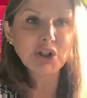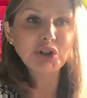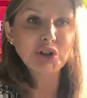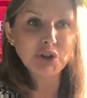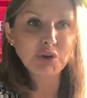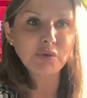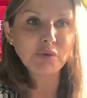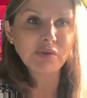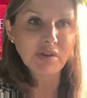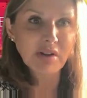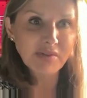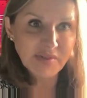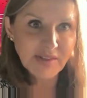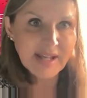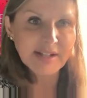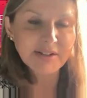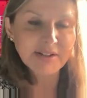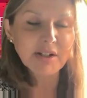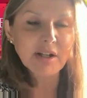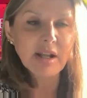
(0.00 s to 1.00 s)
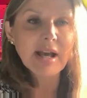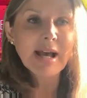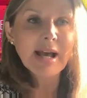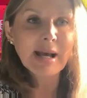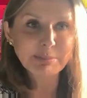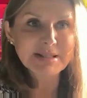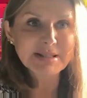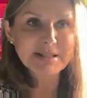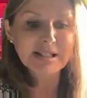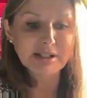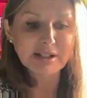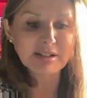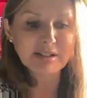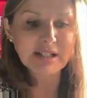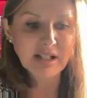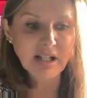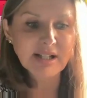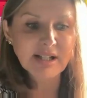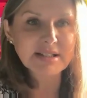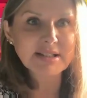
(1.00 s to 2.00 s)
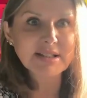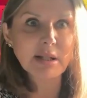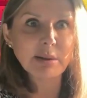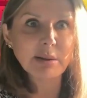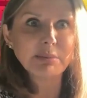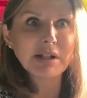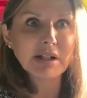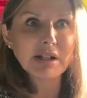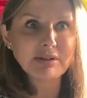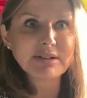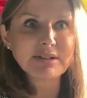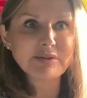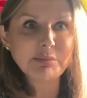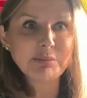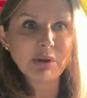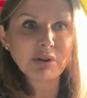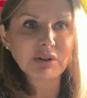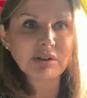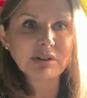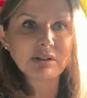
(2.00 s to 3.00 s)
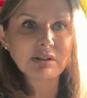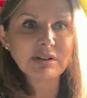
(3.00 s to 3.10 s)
you've then absolutely lined up loads more,